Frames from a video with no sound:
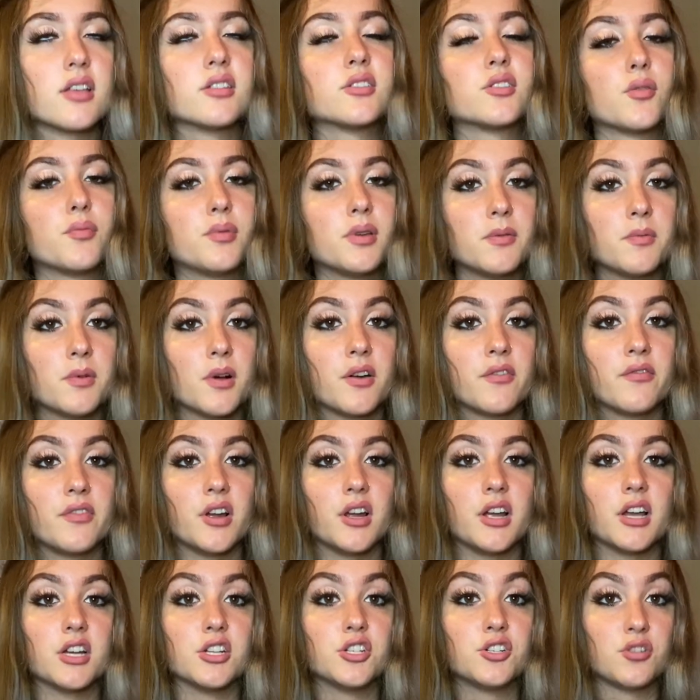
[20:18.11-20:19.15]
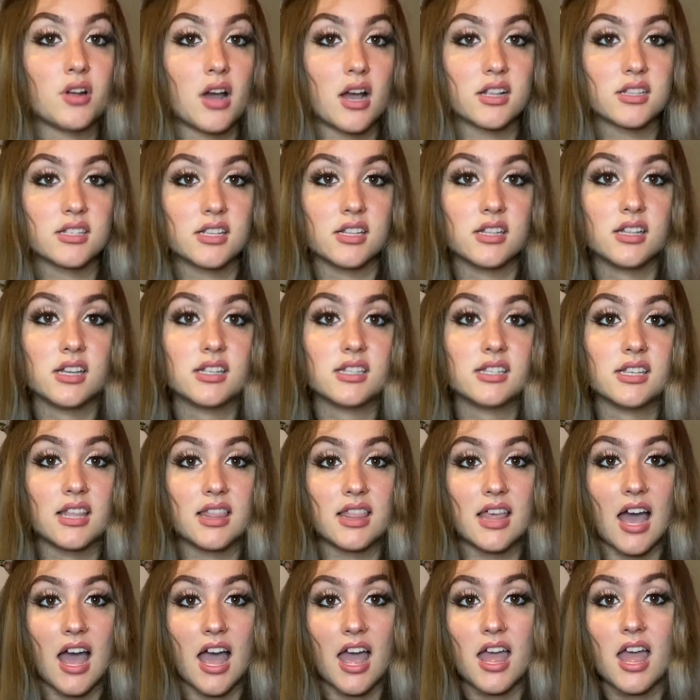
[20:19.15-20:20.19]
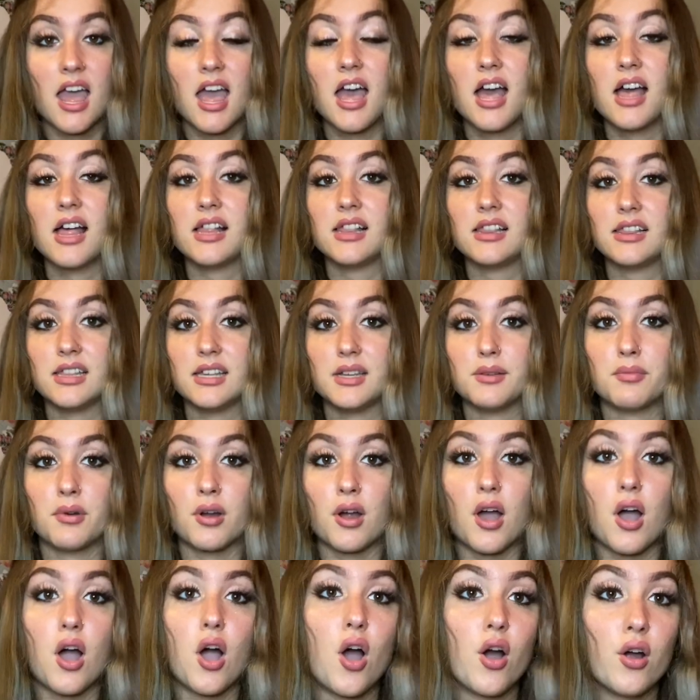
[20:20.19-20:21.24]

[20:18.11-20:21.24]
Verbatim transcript: so people are very attracted to that, Libra.